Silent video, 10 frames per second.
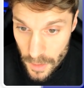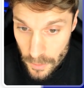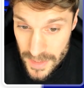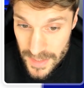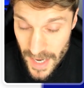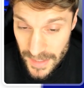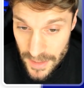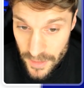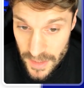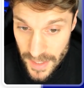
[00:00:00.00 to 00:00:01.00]
The recent
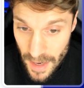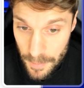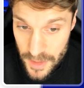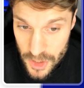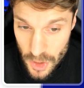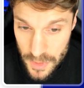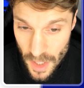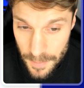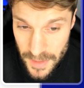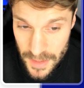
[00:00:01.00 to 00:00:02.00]
activity tab, this shows
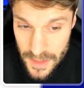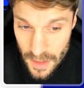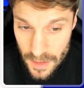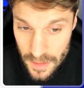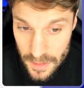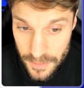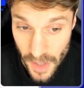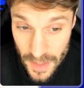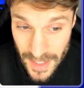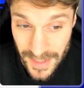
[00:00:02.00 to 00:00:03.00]
updates of
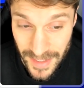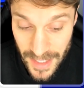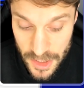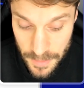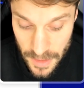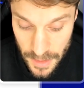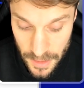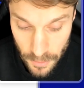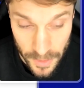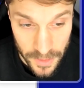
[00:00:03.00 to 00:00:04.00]
contact engagement
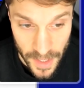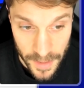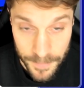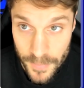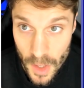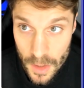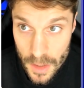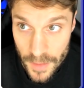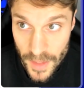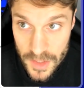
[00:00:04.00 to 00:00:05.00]
in real time,
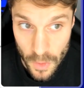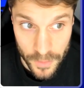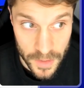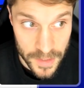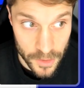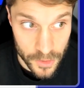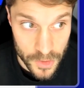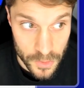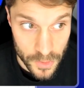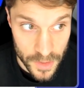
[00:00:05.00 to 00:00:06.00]
and that's over here
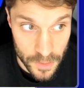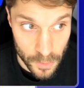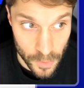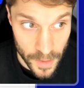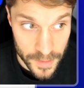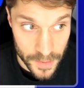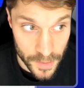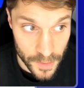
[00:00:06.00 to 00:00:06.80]
to the right.